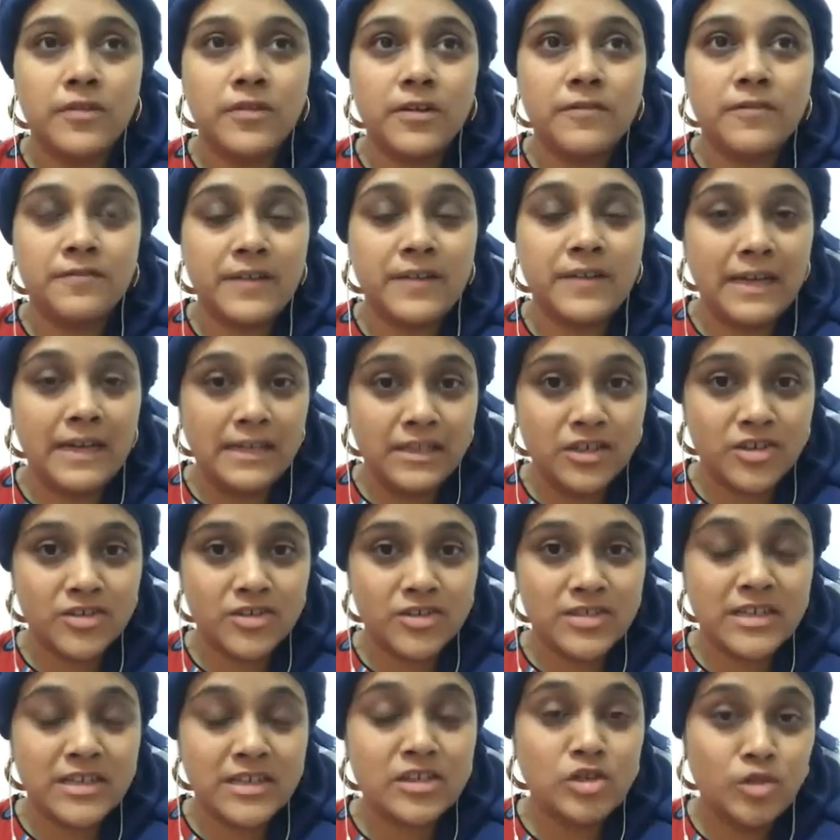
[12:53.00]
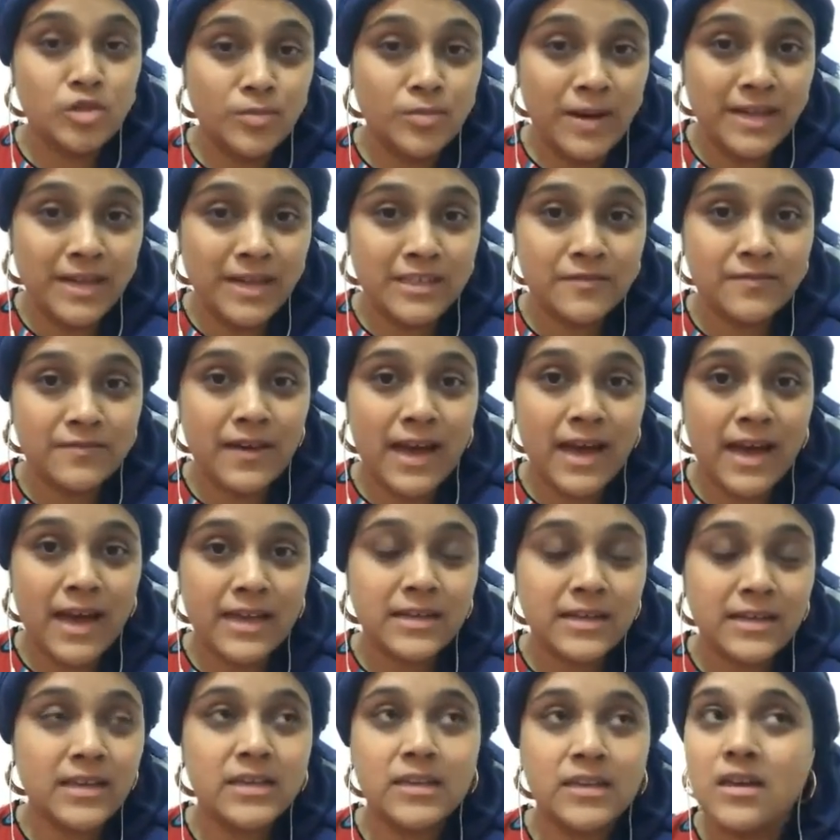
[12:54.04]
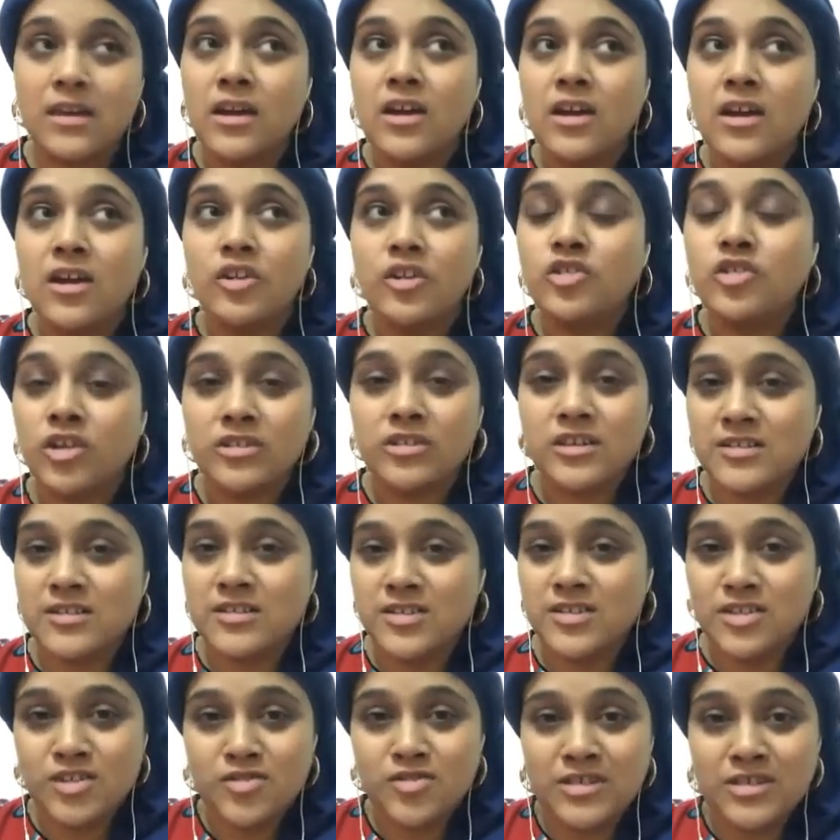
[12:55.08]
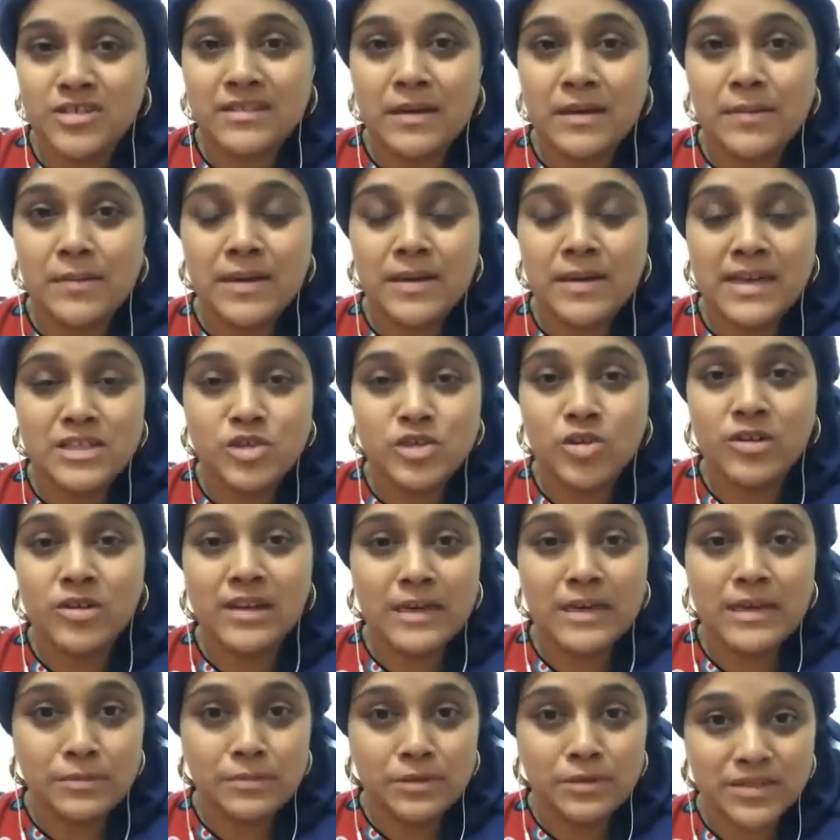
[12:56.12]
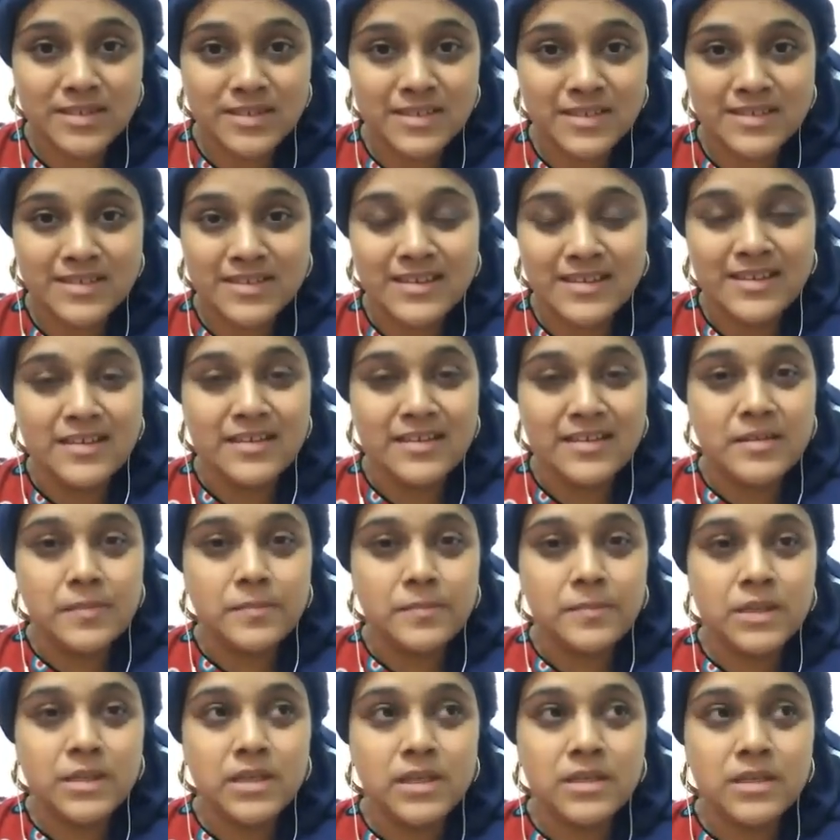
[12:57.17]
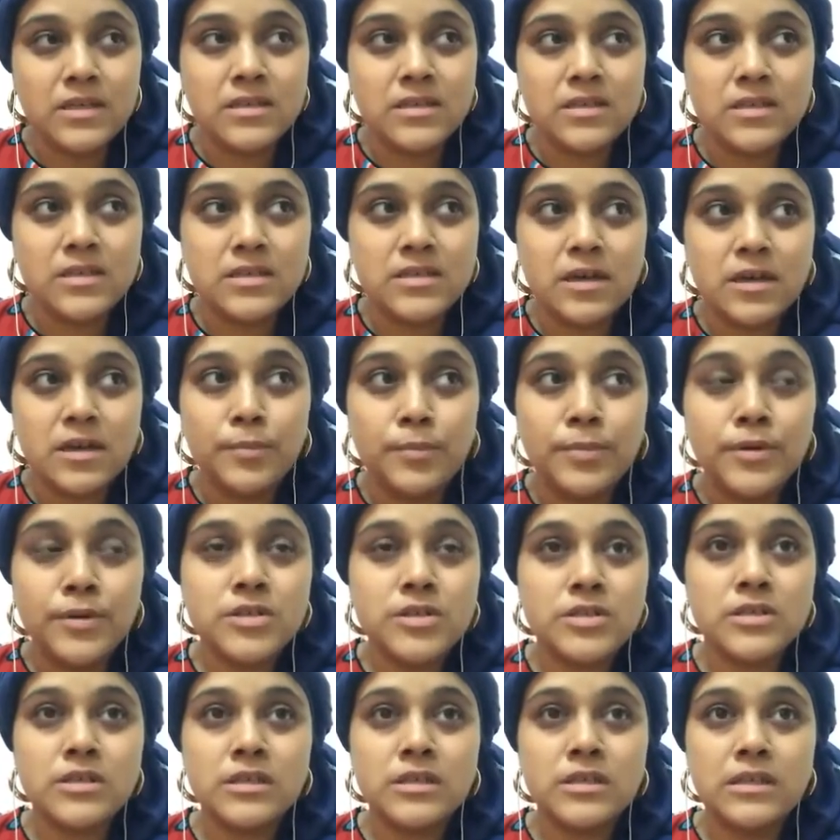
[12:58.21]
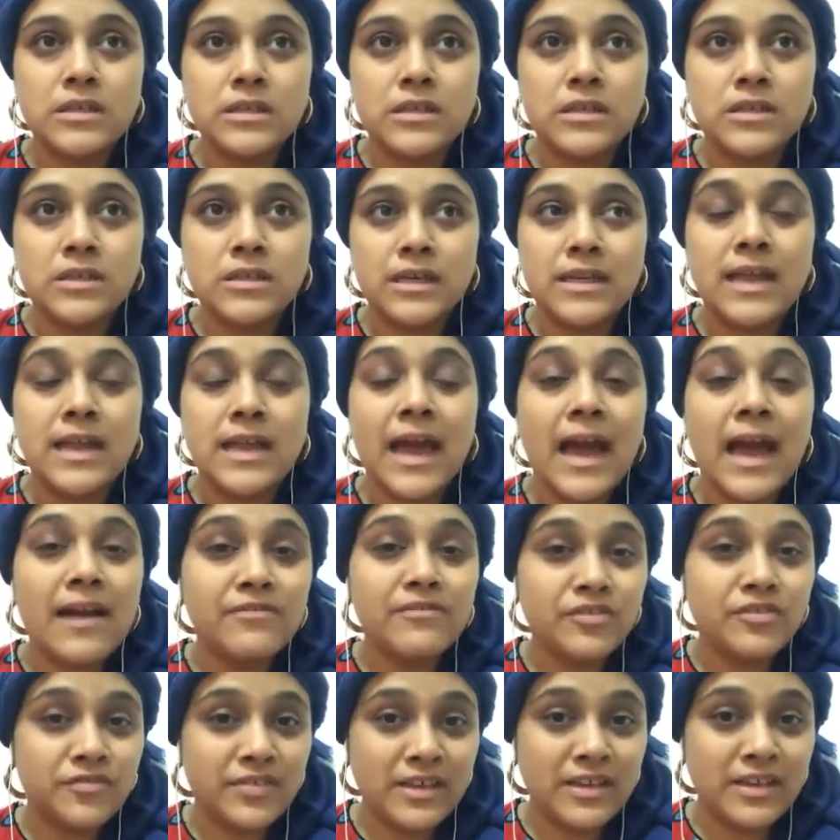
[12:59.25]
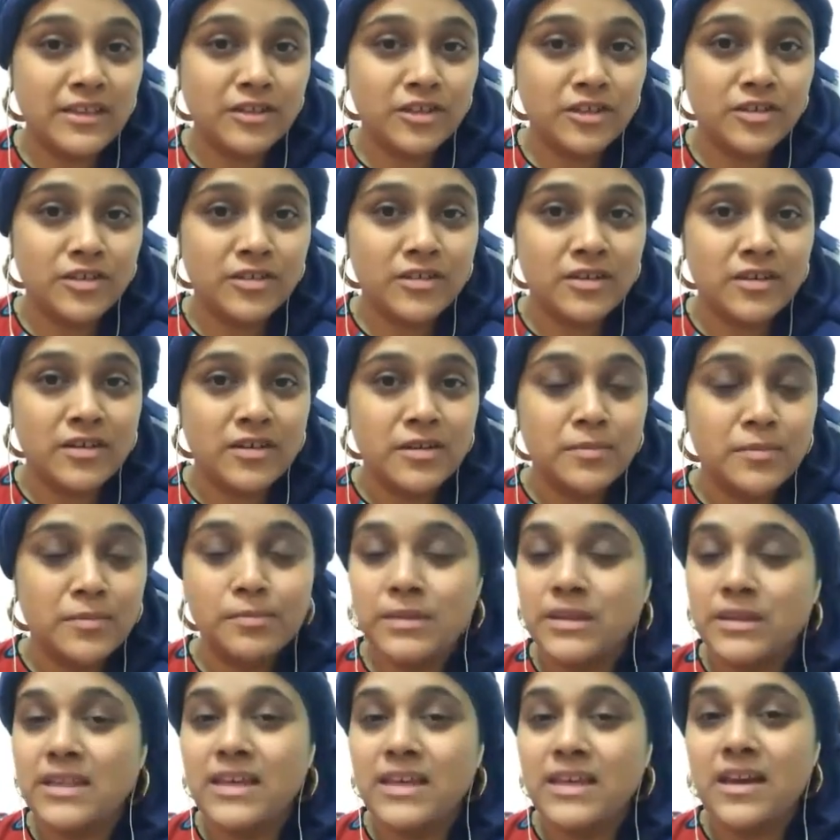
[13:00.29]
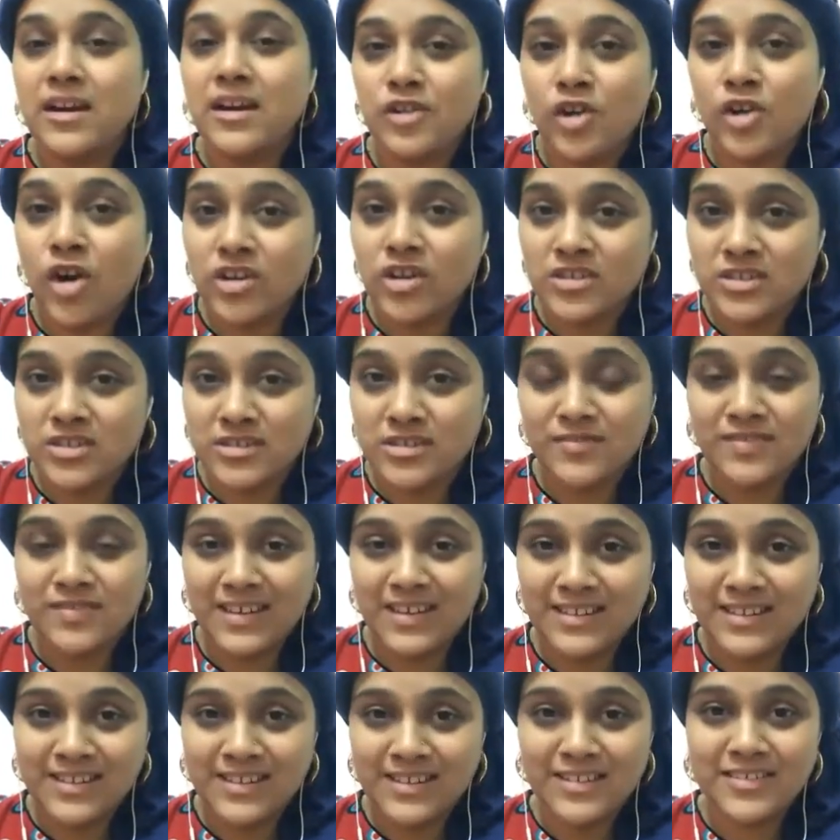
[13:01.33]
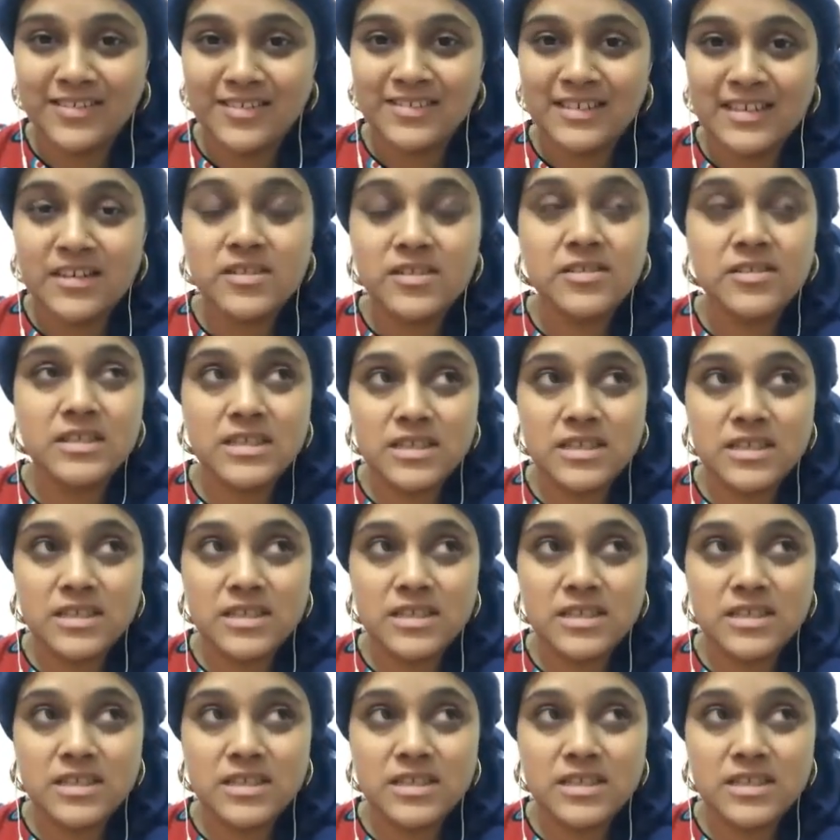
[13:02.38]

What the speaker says: failures that you might have had, and not considering them as your labels, because a person can have a failure, but they are not a failure. These are